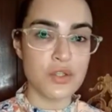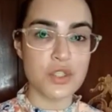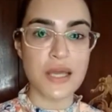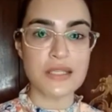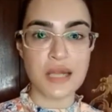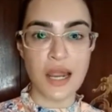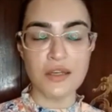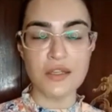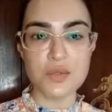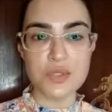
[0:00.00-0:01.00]
So I
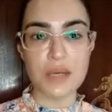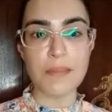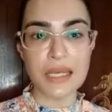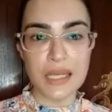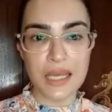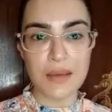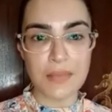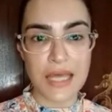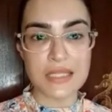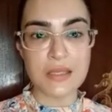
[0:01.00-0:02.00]
started using my name
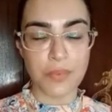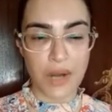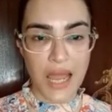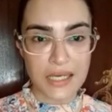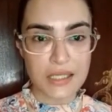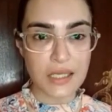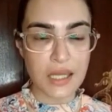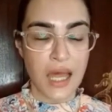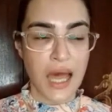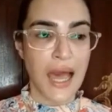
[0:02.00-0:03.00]
as a brand.
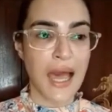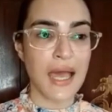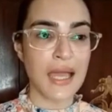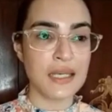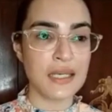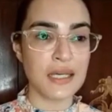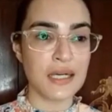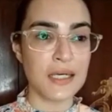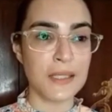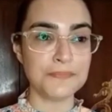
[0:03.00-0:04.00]
And
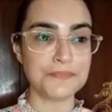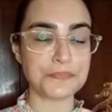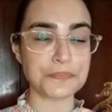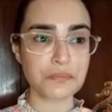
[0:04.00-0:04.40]
then